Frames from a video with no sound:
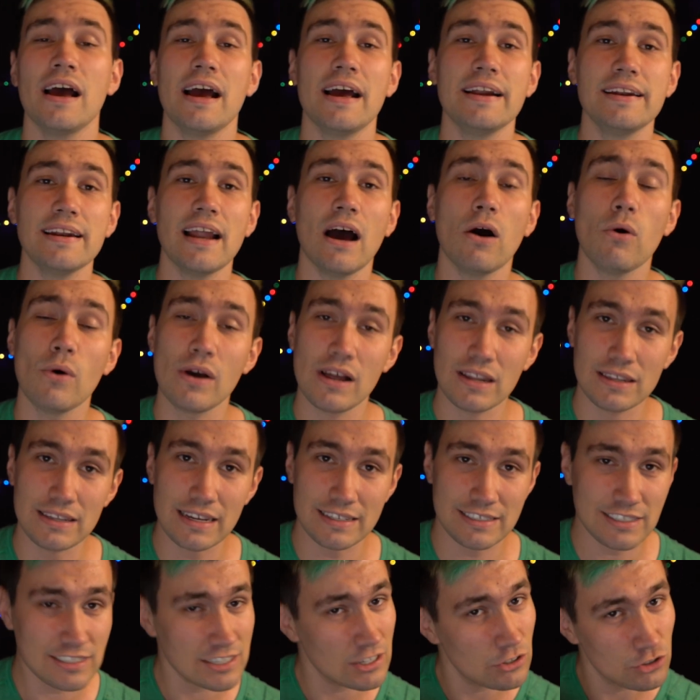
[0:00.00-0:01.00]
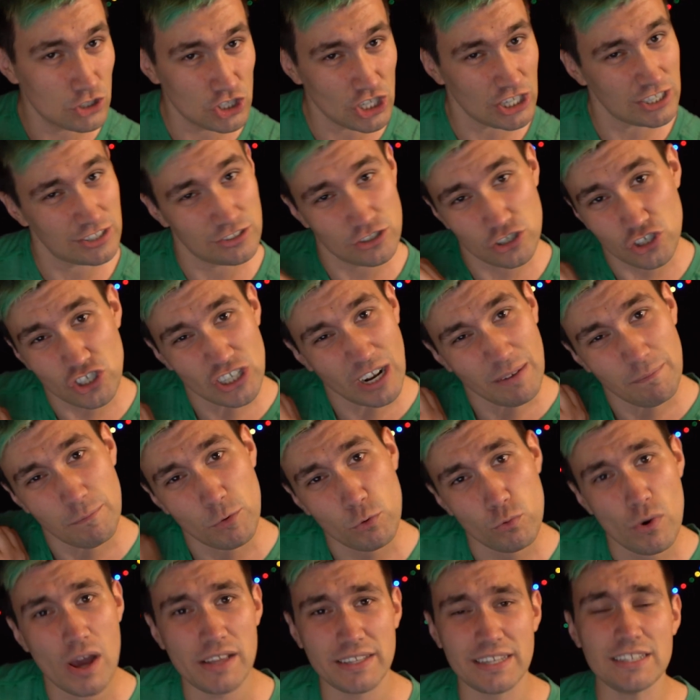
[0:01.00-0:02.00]
And now let's just jump
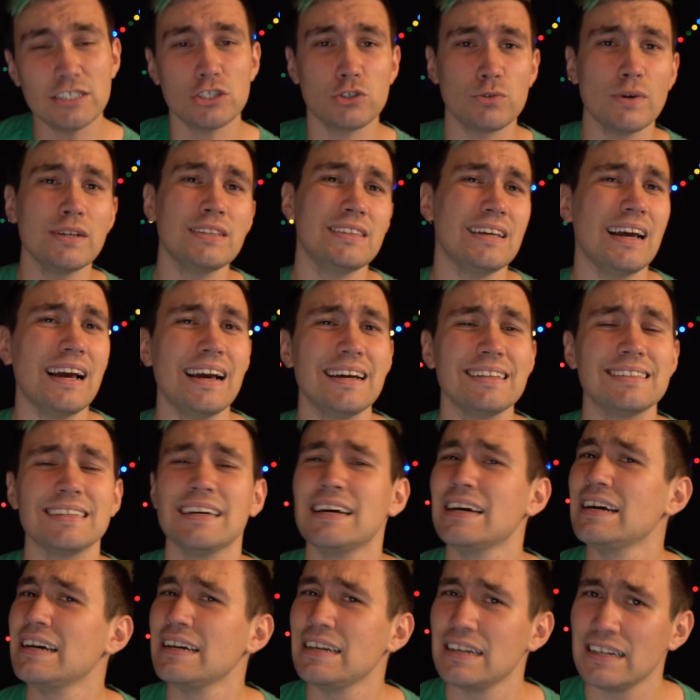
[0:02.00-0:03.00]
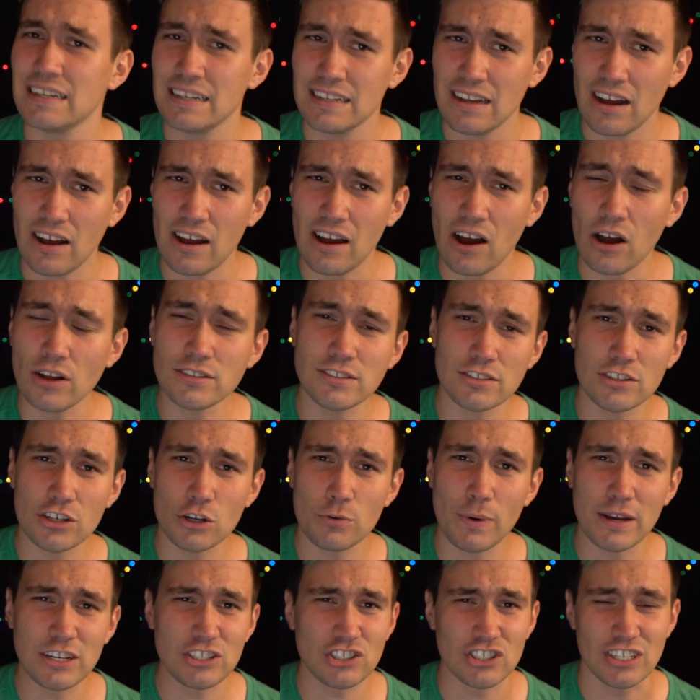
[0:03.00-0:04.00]
right into it and answer the
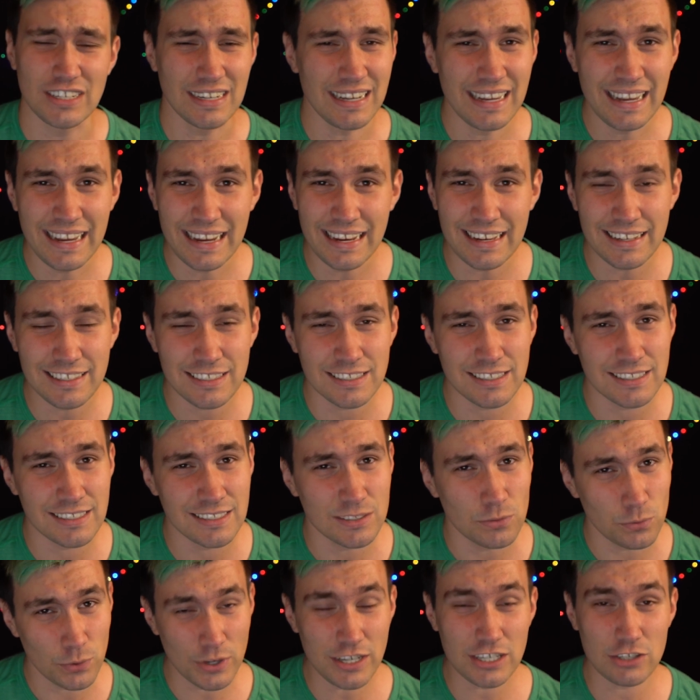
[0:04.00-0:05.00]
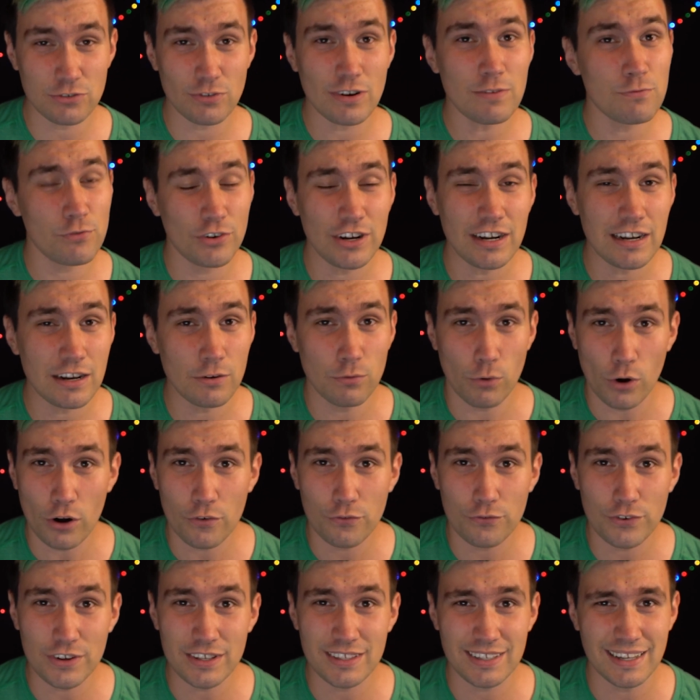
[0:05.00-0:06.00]
question, is Restream really
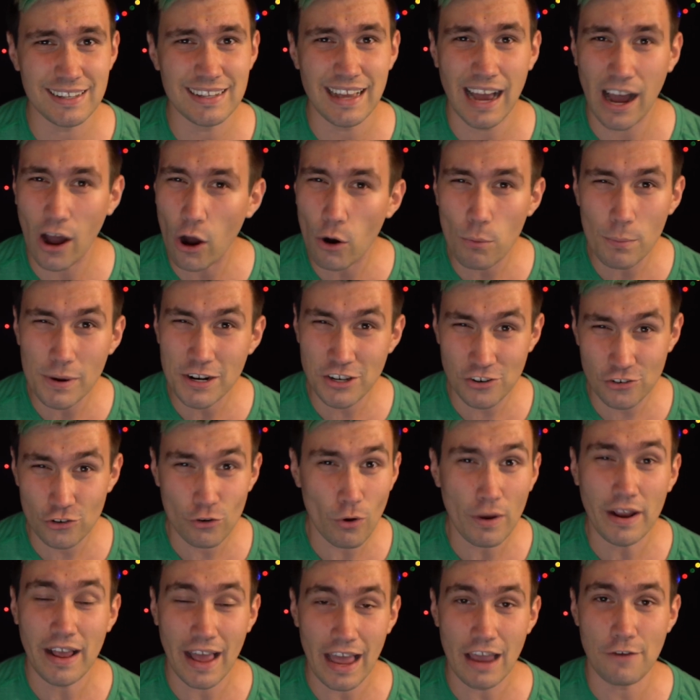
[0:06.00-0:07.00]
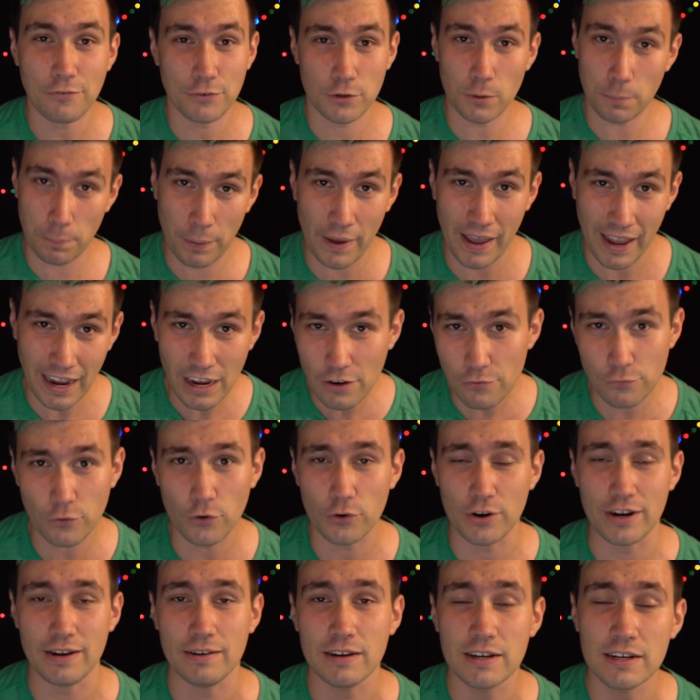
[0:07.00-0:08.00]
worth it and how much do I have to pay
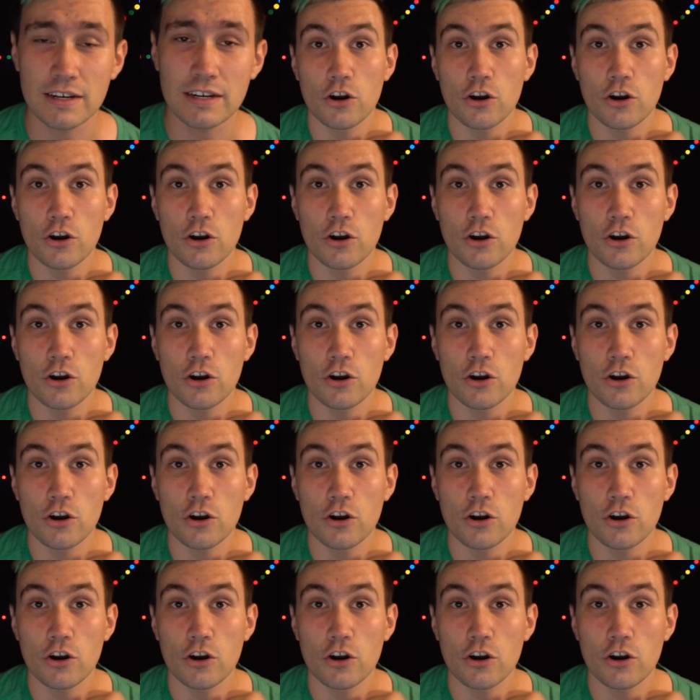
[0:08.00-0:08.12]
for it?